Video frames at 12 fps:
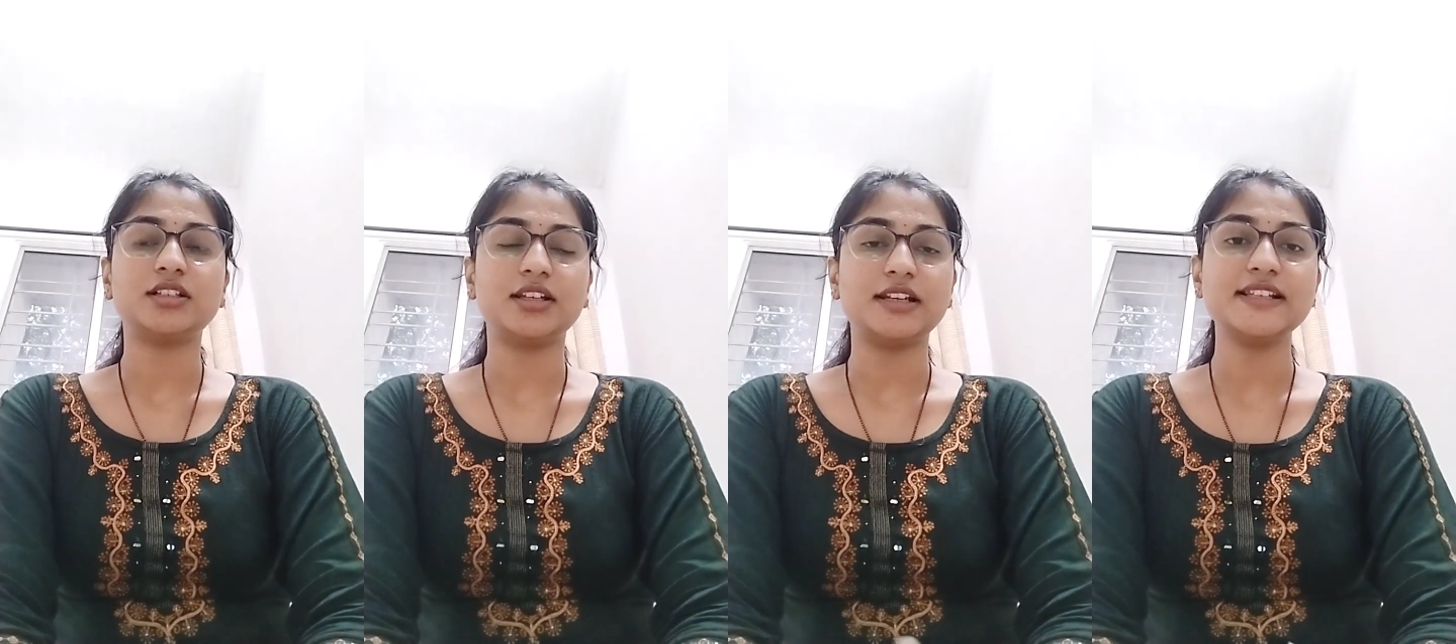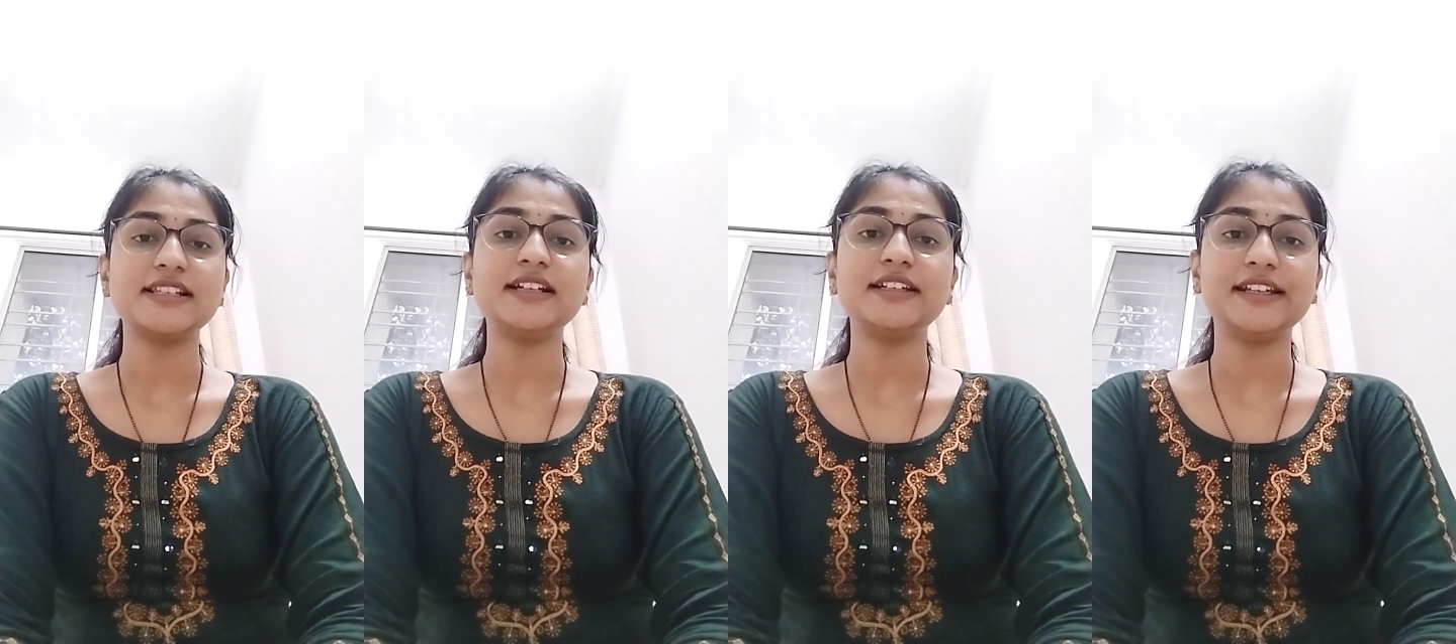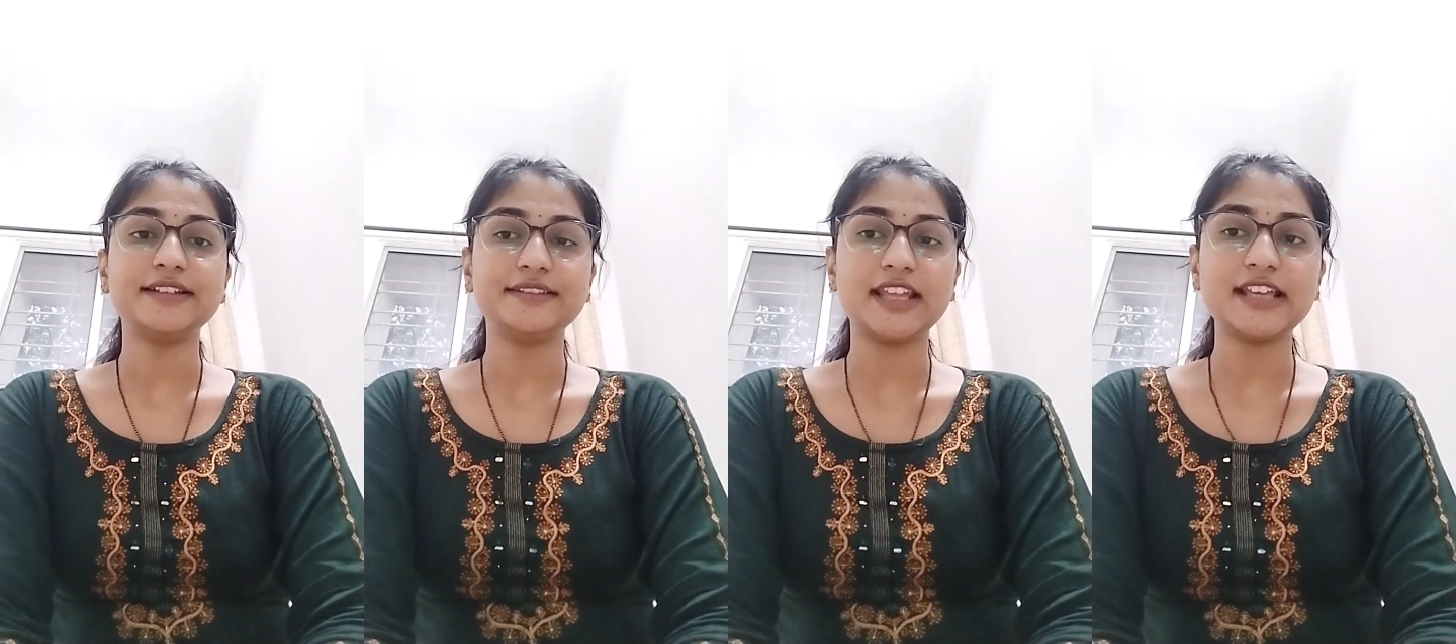result
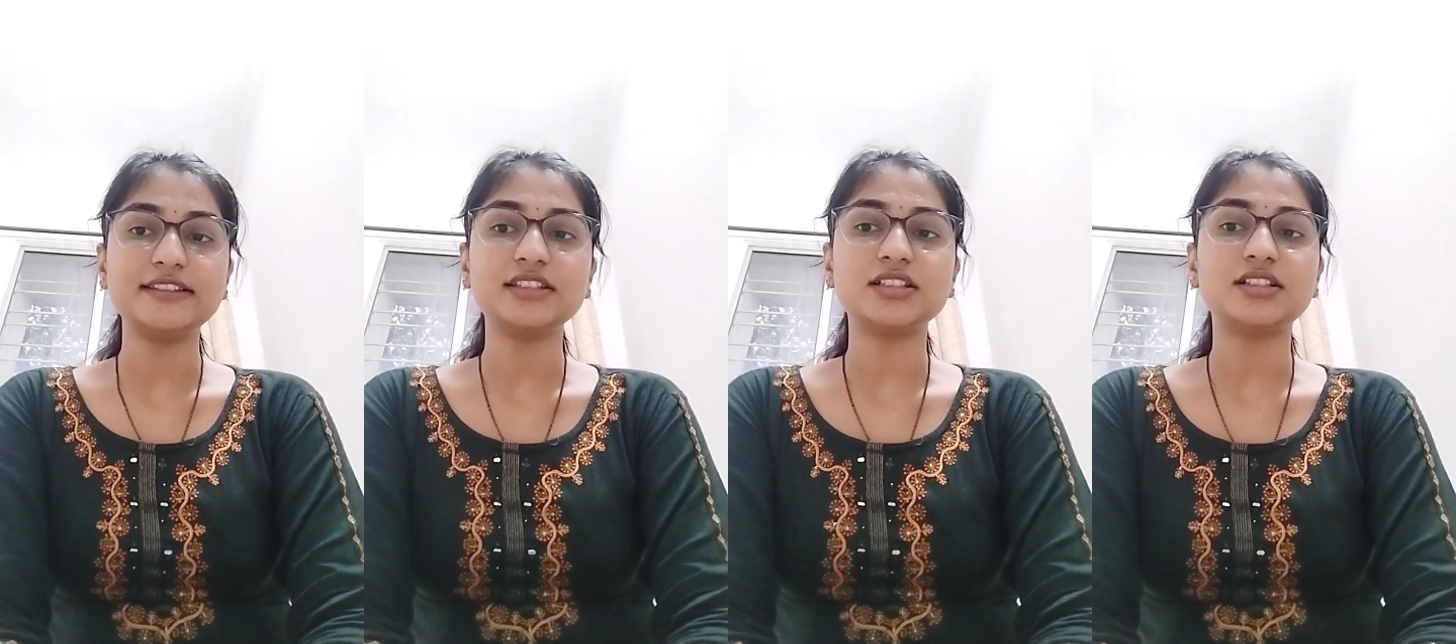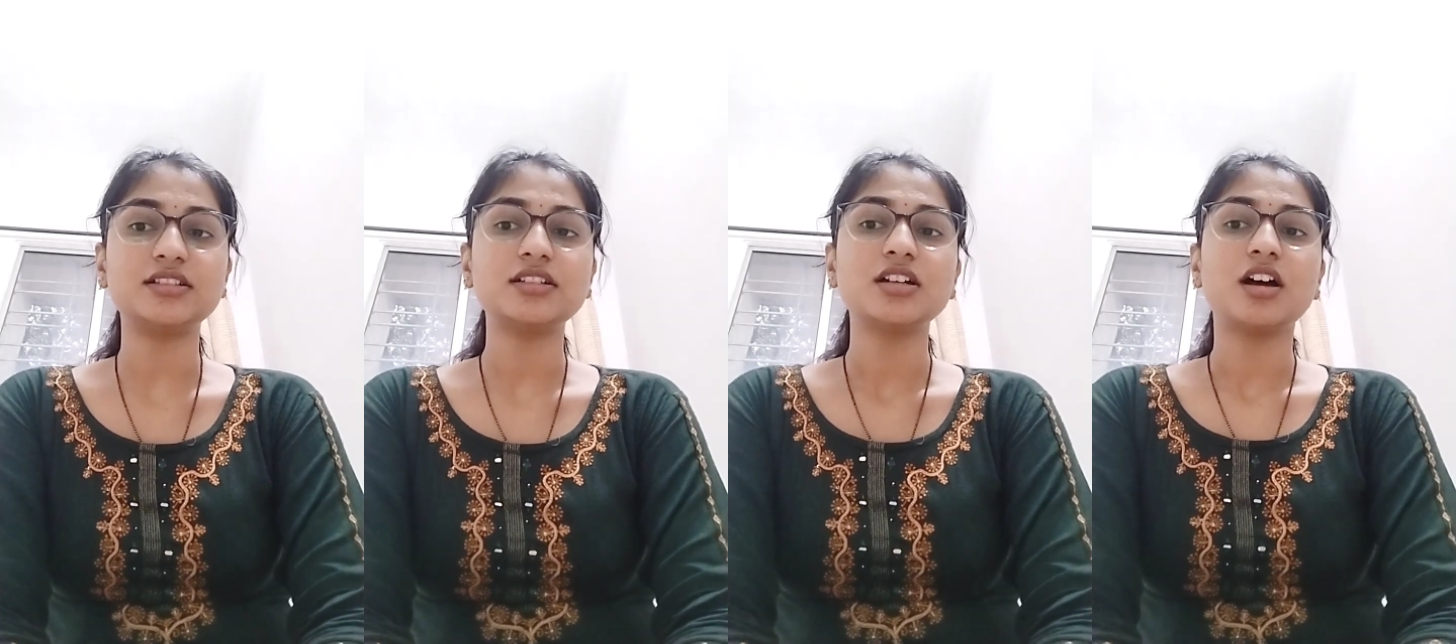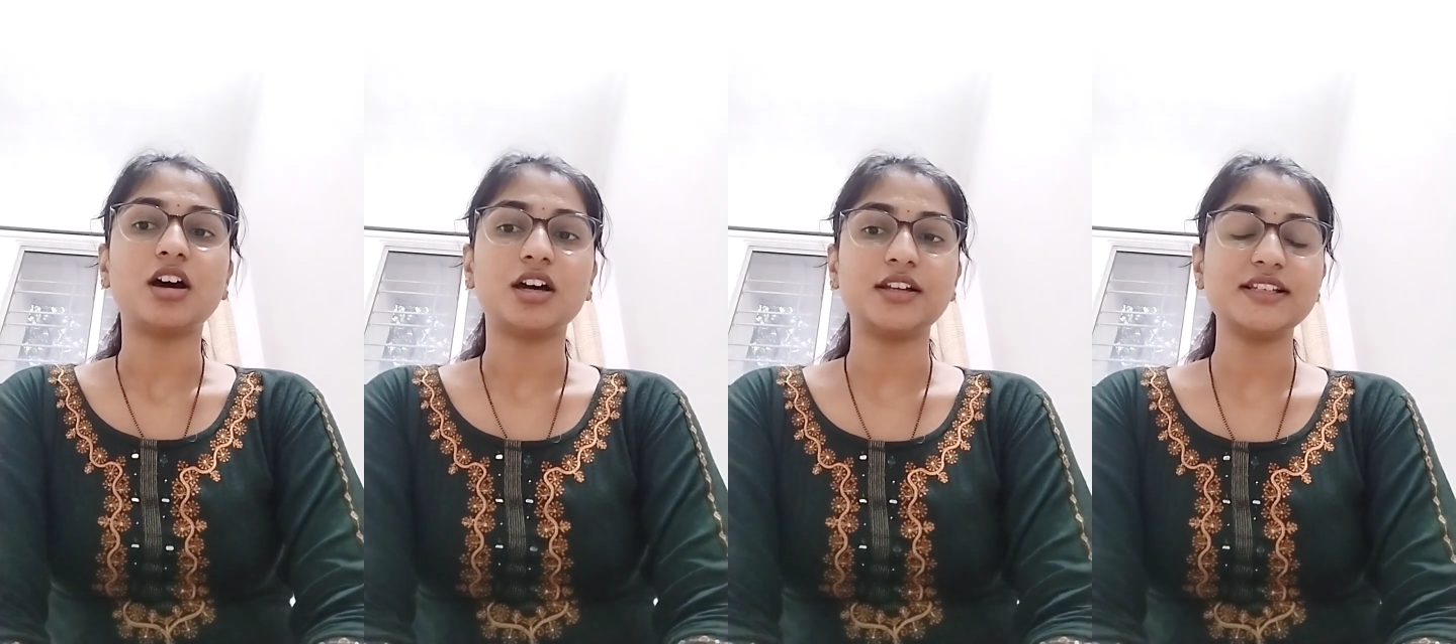in death,
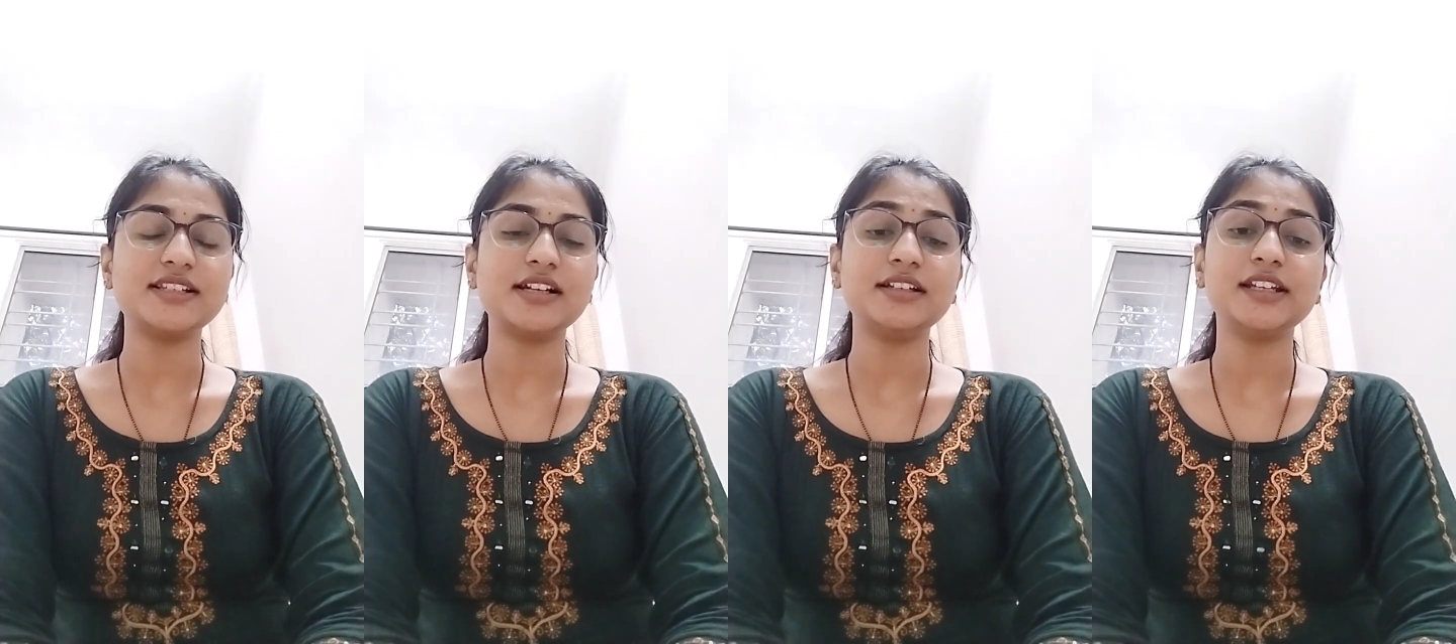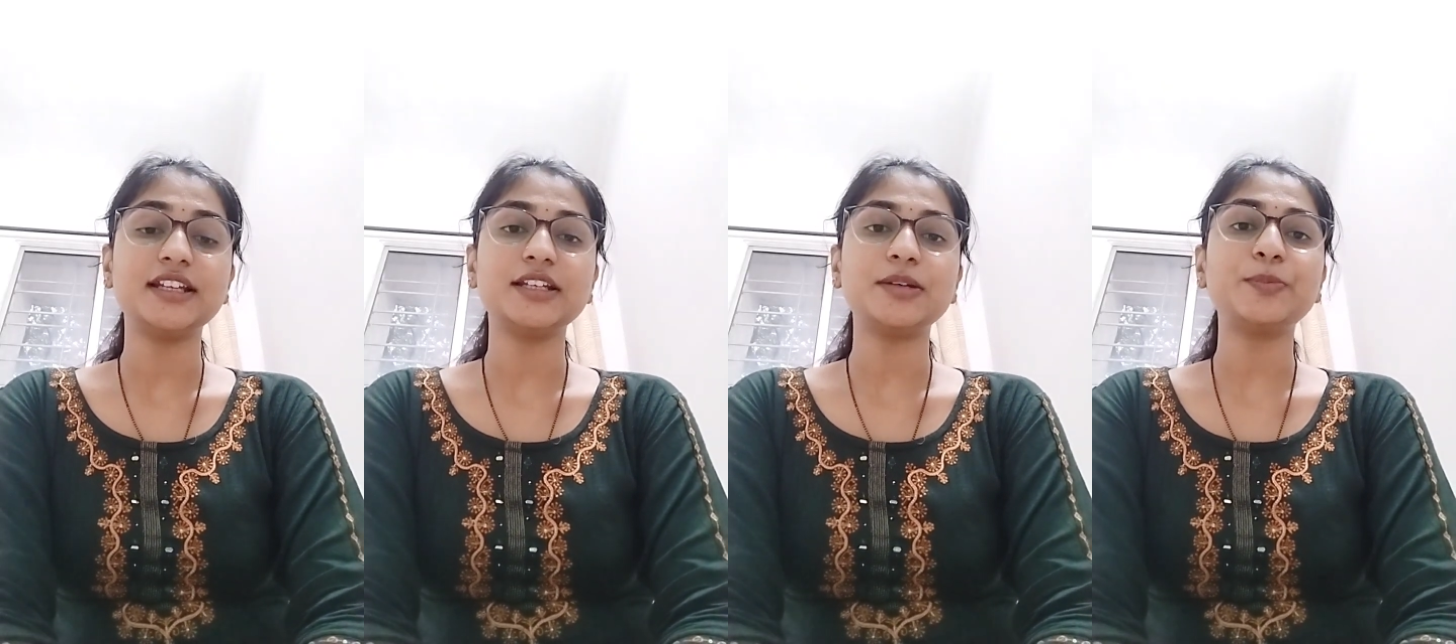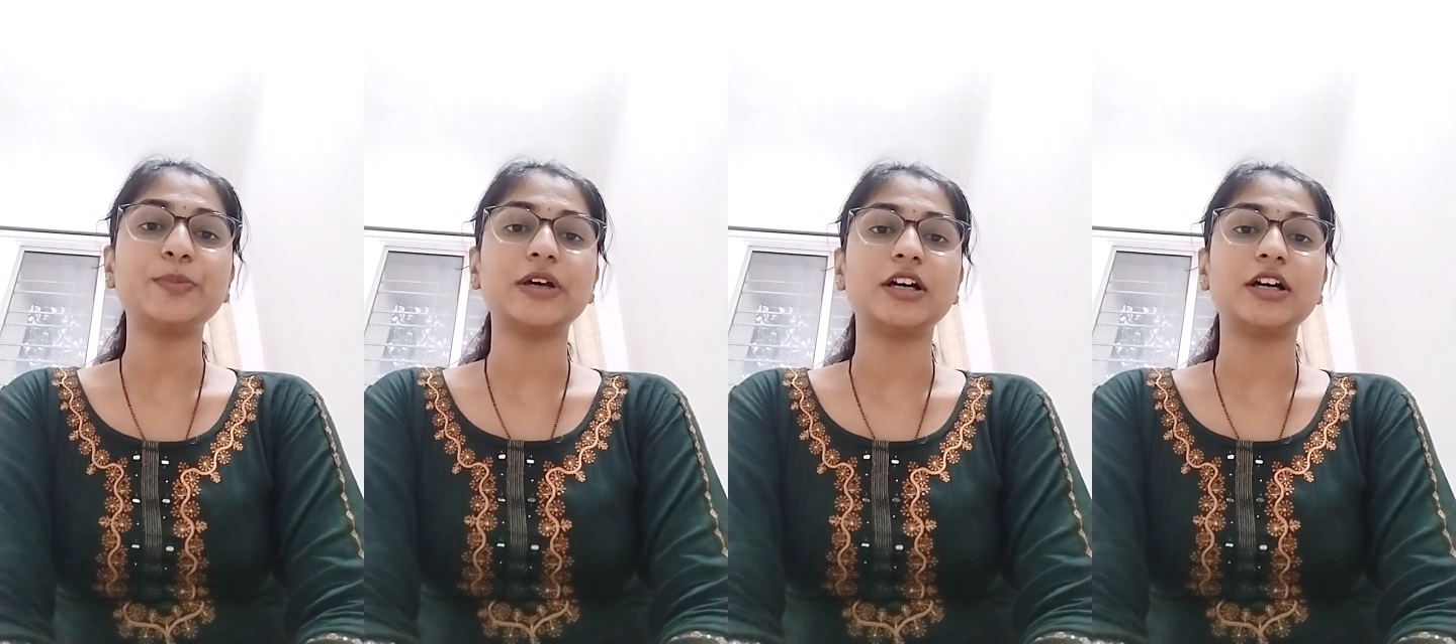result in a